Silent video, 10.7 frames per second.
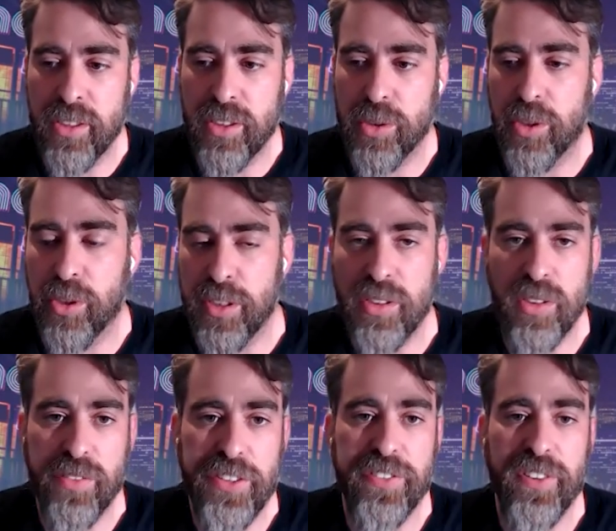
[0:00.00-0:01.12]
So according to the
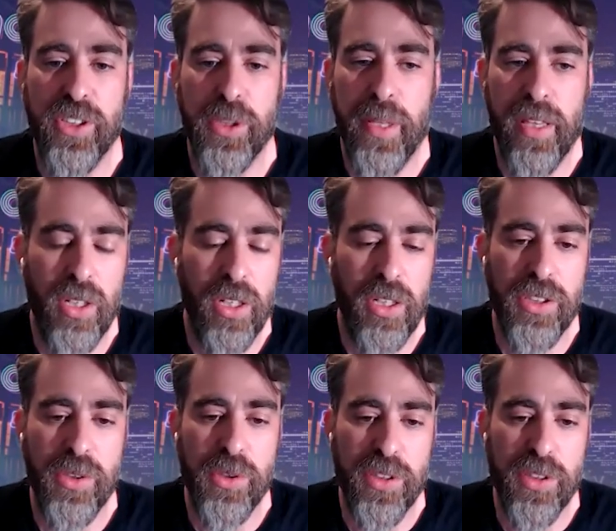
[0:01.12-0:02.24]
vFunction
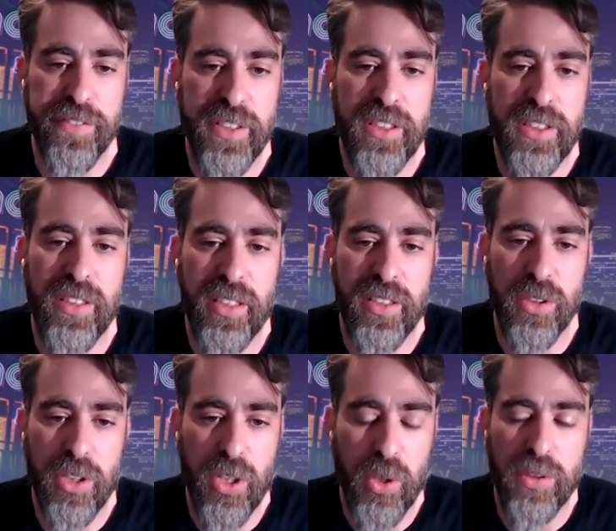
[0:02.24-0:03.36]
methodology, you should first take
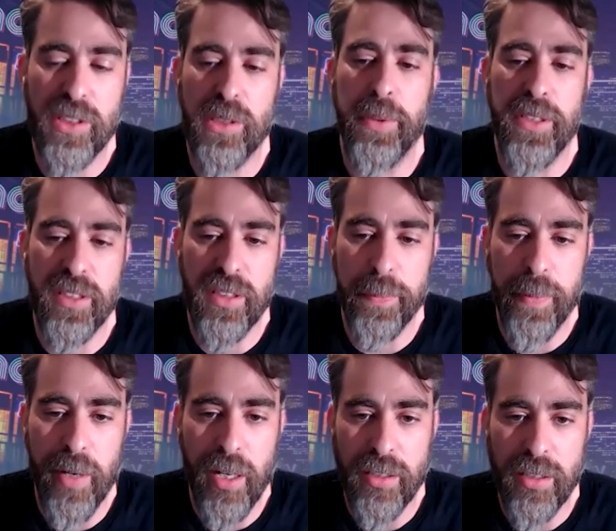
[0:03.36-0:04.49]
their code, split it
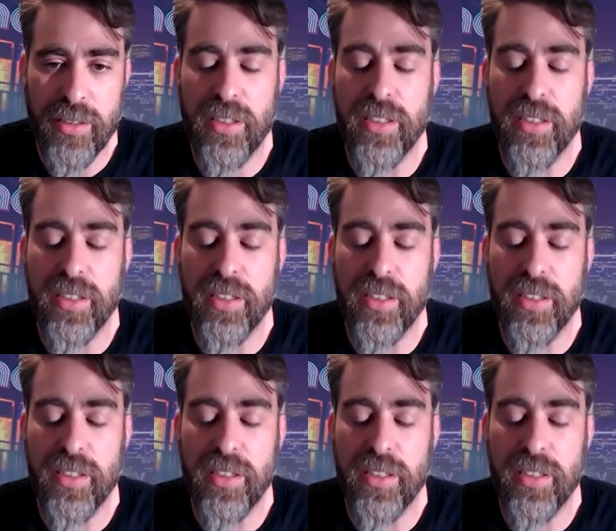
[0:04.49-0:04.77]
apart,